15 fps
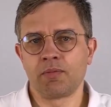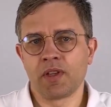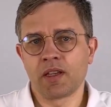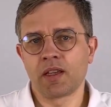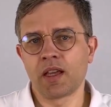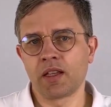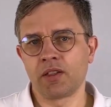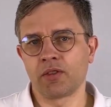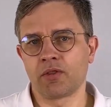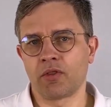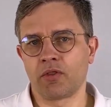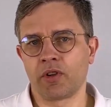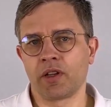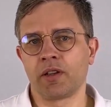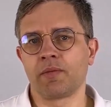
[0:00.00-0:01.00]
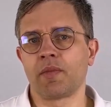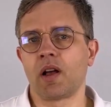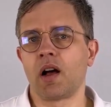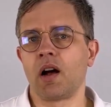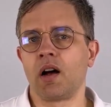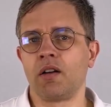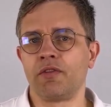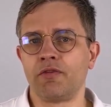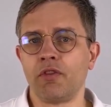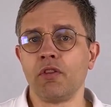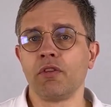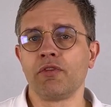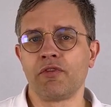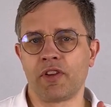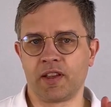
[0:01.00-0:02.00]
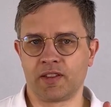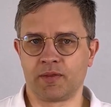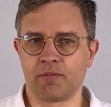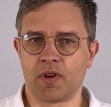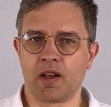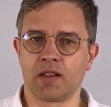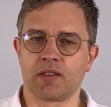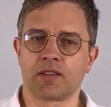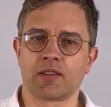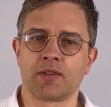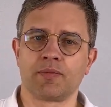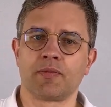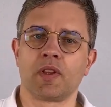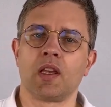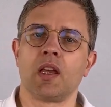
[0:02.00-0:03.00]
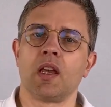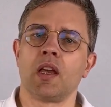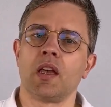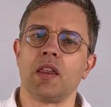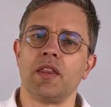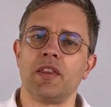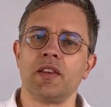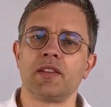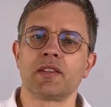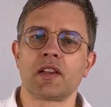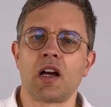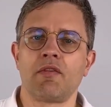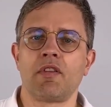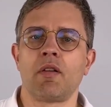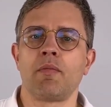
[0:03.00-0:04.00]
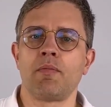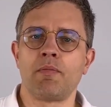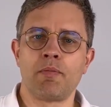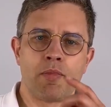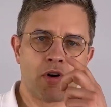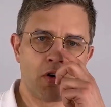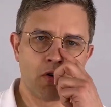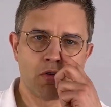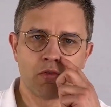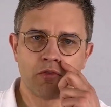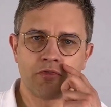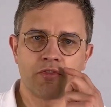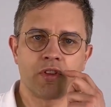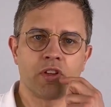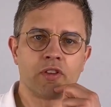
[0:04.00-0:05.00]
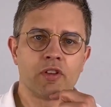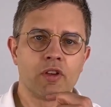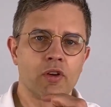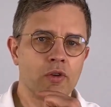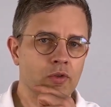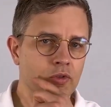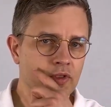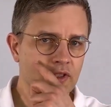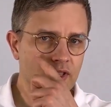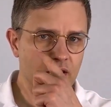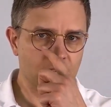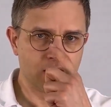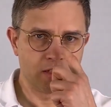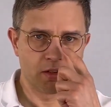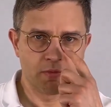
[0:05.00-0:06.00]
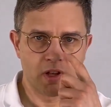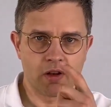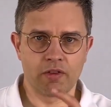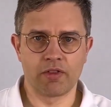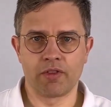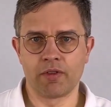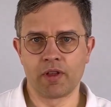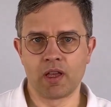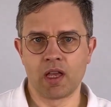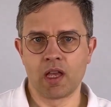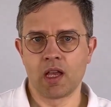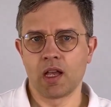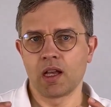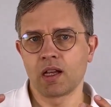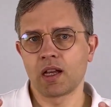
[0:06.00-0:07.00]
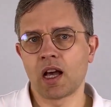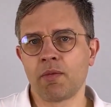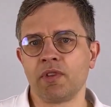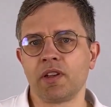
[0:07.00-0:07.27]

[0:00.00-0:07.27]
big category are full face masks. These cover both your nose and your mouth. A common